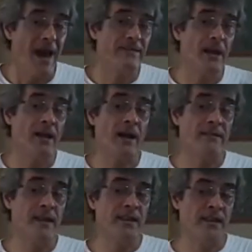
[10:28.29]
and the,
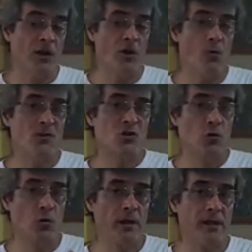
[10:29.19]
and the, the, girl was
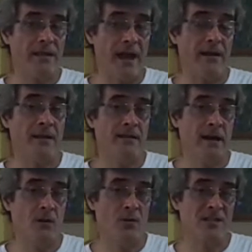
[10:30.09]
looking at eh,
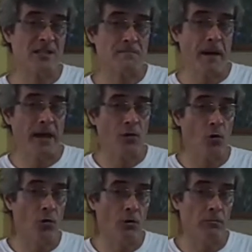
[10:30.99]
that it was spying
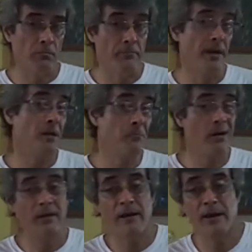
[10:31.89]
on Big
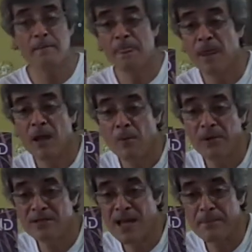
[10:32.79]
Barda,
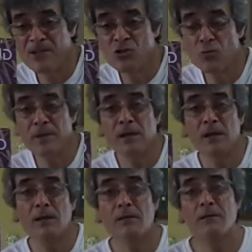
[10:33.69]
but it happens to
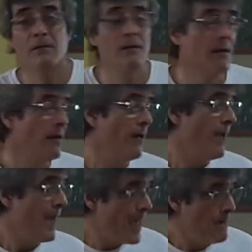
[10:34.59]
be
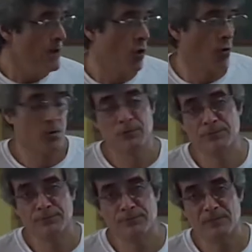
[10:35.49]
Emiko.
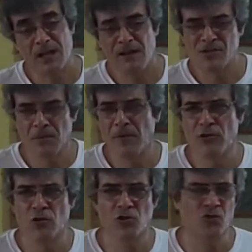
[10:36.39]
If some of
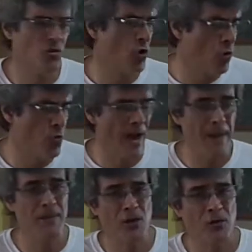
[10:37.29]
you doesn't know who
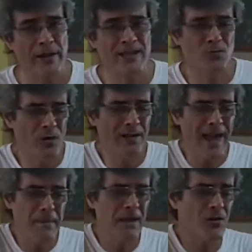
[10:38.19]
Emiko is, well,
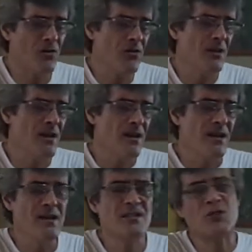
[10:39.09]
Emiko
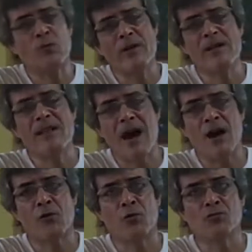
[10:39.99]
is Green
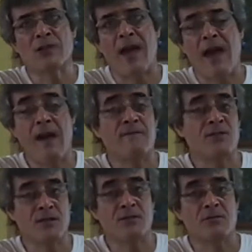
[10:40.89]
Arrow's
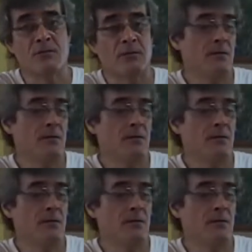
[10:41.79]
half-sister.